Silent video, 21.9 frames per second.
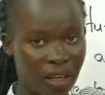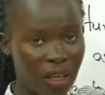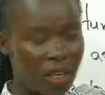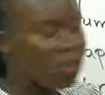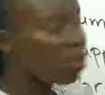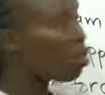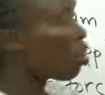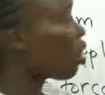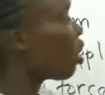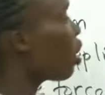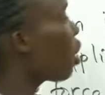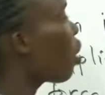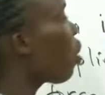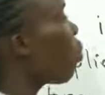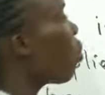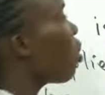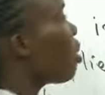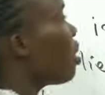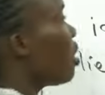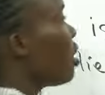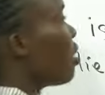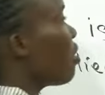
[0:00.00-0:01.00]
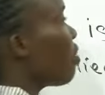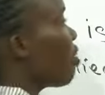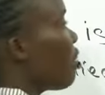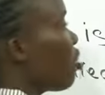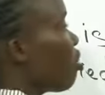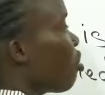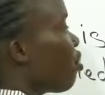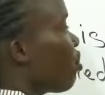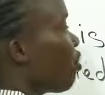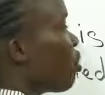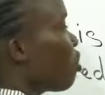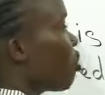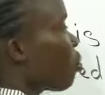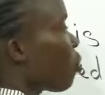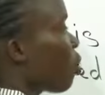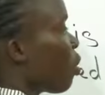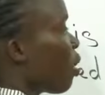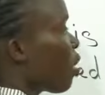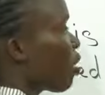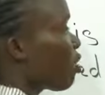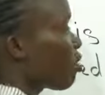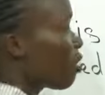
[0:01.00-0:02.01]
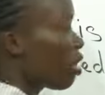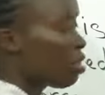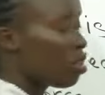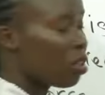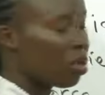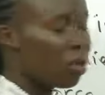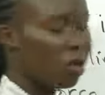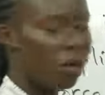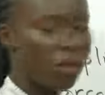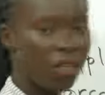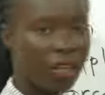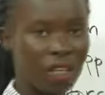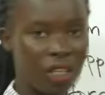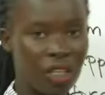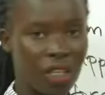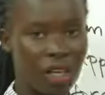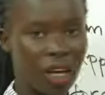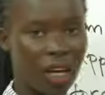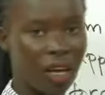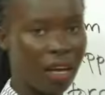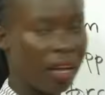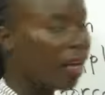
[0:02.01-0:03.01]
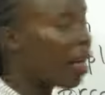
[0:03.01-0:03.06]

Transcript: So what is this force you're exerting on the chair?